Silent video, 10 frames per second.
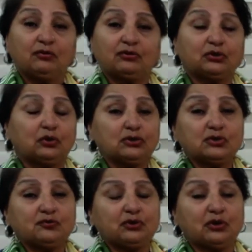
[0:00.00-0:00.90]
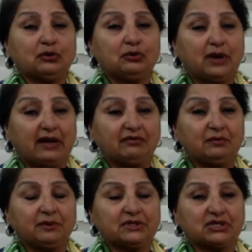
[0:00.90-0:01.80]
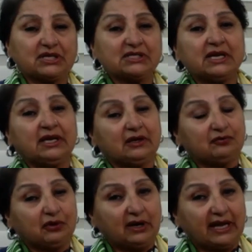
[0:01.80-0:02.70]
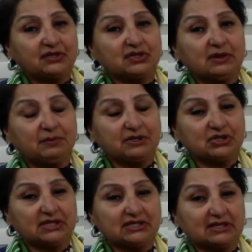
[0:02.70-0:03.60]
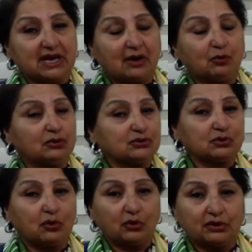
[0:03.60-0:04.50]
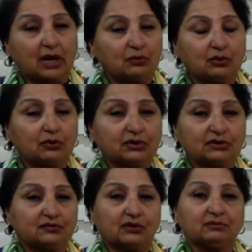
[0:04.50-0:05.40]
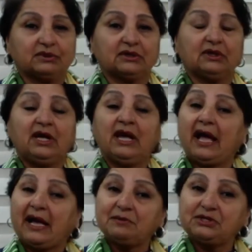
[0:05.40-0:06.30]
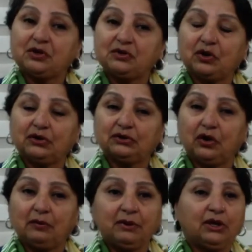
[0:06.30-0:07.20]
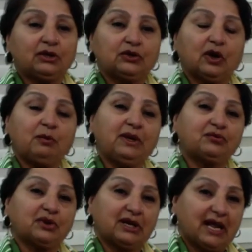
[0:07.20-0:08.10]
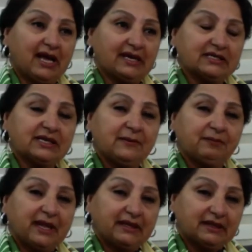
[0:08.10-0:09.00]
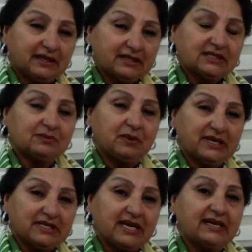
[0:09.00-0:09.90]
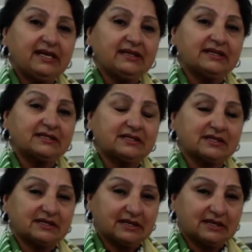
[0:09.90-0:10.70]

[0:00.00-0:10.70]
For those of y'all who haven't purchased, if y'all actually purchase it now also or download it from the amazon.com, y'all will realize that this maintaining this